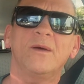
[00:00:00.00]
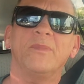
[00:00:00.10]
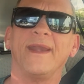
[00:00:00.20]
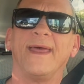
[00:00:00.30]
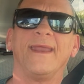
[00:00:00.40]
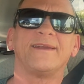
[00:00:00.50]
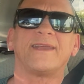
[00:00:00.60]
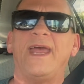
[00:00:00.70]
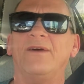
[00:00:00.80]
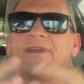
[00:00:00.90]
but I'd like
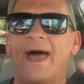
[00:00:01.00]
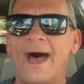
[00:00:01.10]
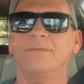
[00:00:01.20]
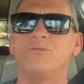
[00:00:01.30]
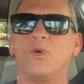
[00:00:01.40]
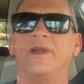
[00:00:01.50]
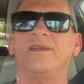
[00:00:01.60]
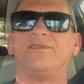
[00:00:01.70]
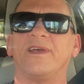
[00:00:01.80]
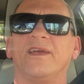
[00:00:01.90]
to have an
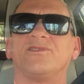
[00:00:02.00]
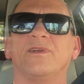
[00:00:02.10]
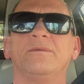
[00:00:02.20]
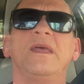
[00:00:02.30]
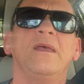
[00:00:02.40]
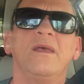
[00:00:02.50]
onboarding session.